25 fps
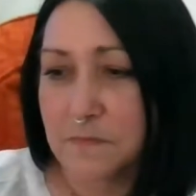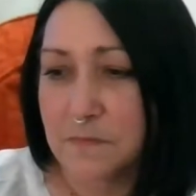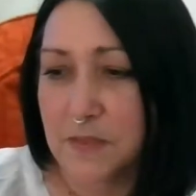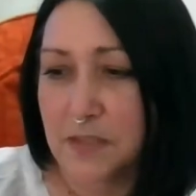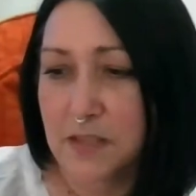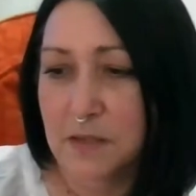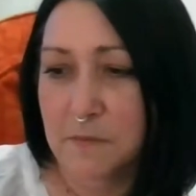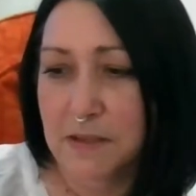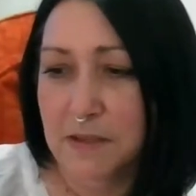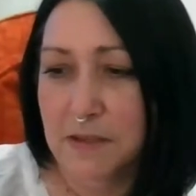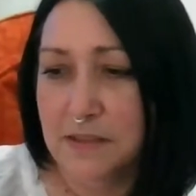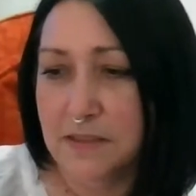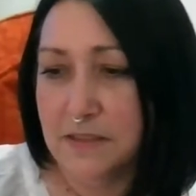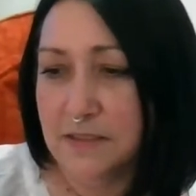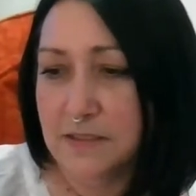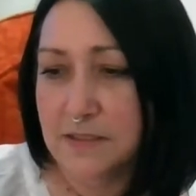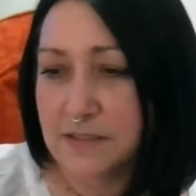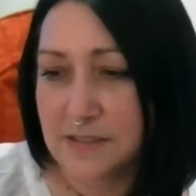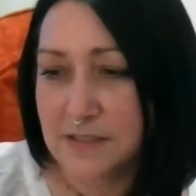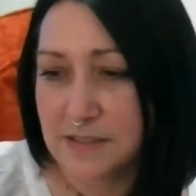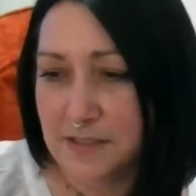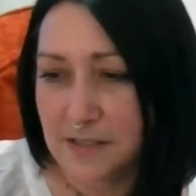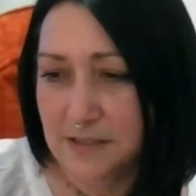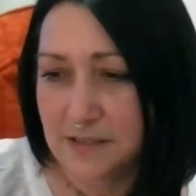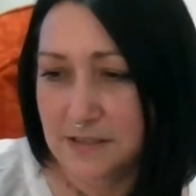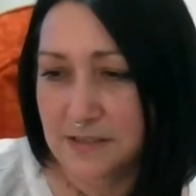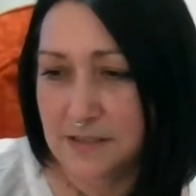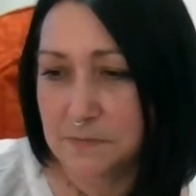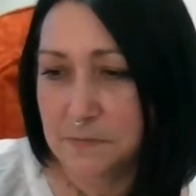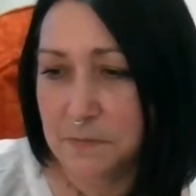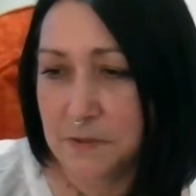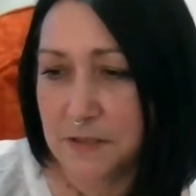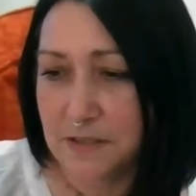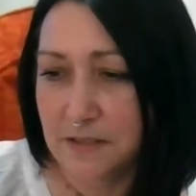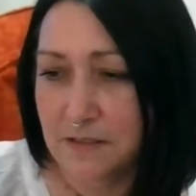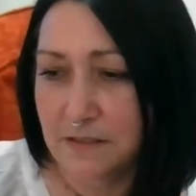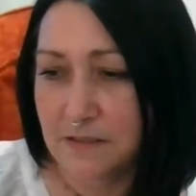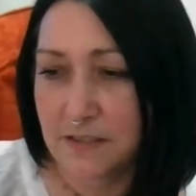anybody that does
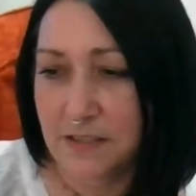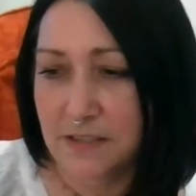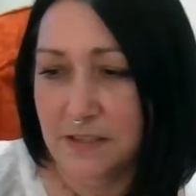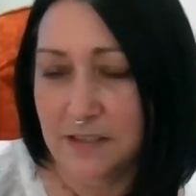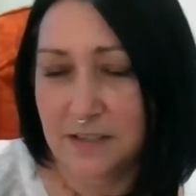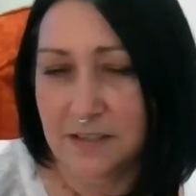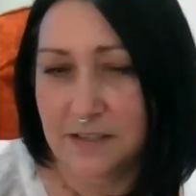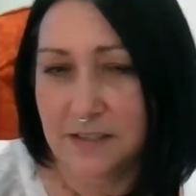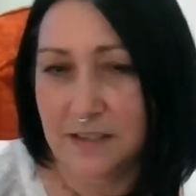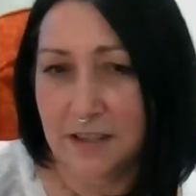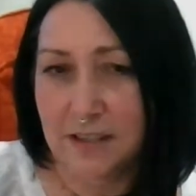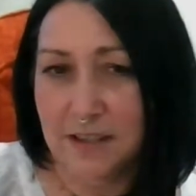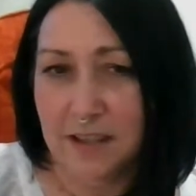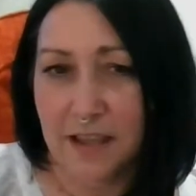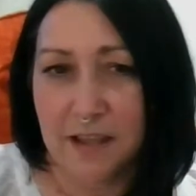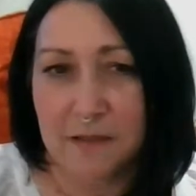plan on getting a deck,